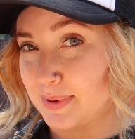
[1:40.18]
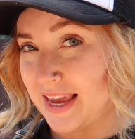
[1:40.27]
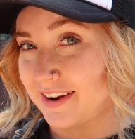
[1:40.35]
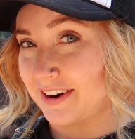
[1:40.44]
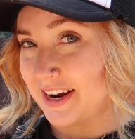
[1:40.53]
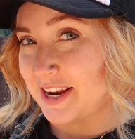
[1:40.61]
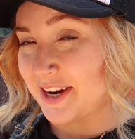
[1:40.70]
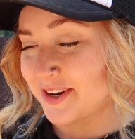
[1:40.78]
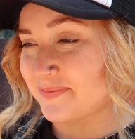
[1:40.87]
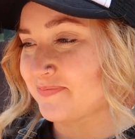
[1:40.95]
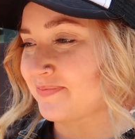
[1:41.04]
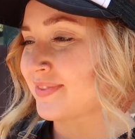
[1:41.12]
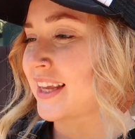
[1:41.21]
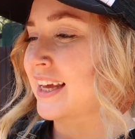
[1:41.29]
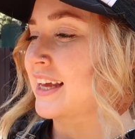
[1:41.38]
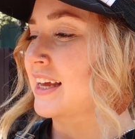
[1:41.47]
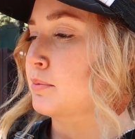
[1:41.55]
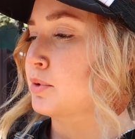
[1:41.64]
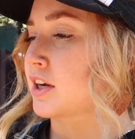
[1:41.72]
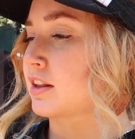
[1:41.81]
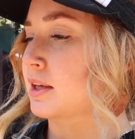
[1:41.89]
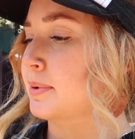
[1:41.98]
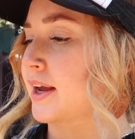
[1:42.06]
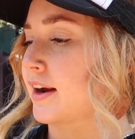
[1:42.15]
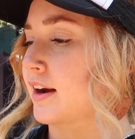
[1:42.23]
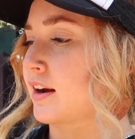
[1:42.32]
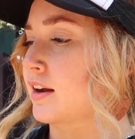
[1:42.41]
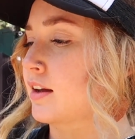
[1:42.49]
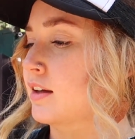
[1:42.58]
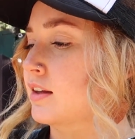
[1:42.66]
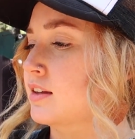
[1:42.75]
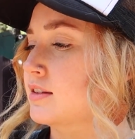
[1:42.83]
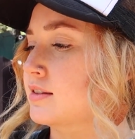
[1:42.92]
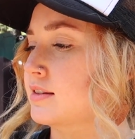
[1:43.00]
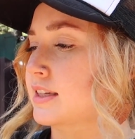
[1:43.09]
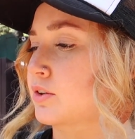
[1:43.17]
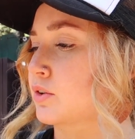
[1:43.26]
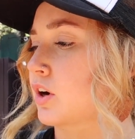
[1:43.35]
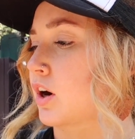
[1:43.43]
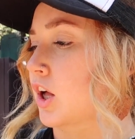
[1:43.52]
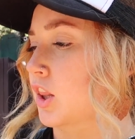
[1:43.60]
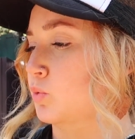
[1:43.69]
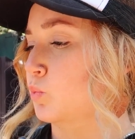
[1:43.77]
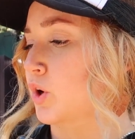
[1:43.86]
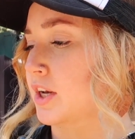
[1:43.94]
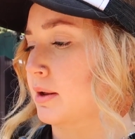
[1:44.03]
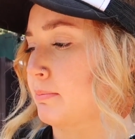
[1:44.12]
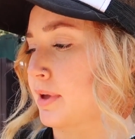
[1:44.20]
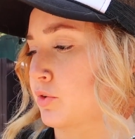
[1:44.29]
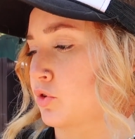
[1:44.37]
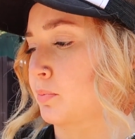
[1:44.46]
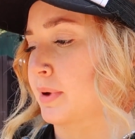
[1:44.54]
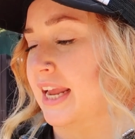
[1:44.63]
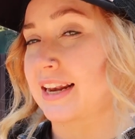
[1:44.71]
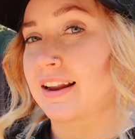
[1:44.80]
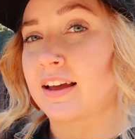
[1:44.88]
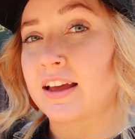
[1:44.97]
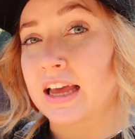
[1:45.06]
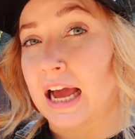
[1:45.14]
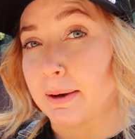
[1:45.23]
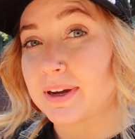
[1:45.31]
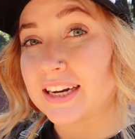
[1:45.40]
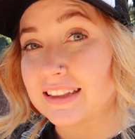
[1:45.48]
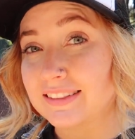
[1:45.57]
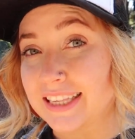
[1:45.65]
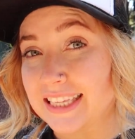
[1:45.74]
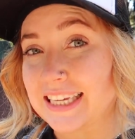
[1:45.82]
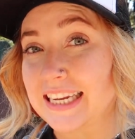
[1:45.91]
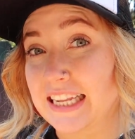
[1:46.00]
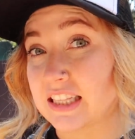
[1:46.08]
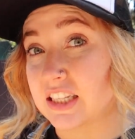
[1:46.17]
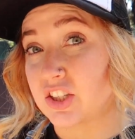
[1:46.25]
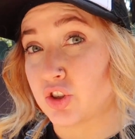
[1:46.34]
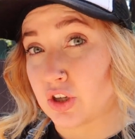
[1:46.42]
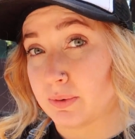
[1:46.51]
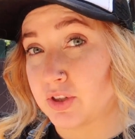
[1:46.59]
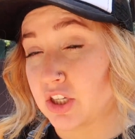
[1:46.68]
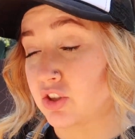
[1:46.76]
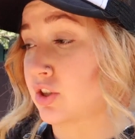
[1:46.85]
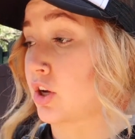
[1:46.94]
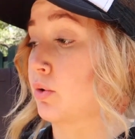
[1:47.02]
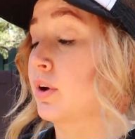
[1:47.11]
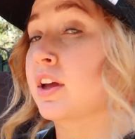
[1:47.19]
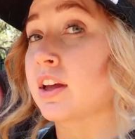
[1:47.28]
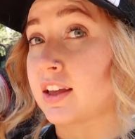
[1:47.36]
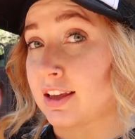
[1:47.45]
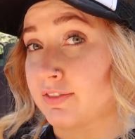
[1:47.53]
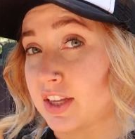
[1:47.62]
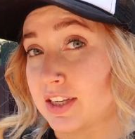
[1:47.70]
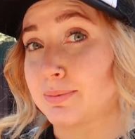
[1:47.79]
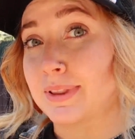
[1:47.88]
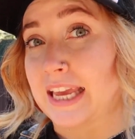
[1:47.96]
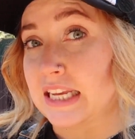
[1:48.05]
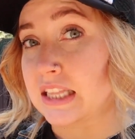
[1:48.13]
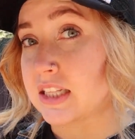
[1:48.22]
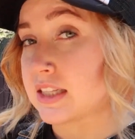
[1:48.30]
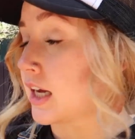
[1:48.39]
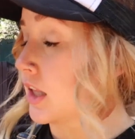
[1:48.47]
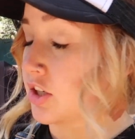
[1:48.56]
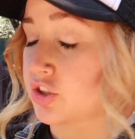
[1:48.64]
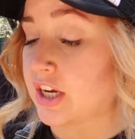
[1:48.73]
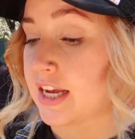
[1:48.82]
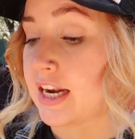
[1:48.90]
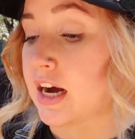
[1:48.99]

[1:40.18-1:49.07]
paint right here, Prickly Pear Silk All-in-One Mineral Paint. I'm gonna link it in the description, so if you end up liking this color, check it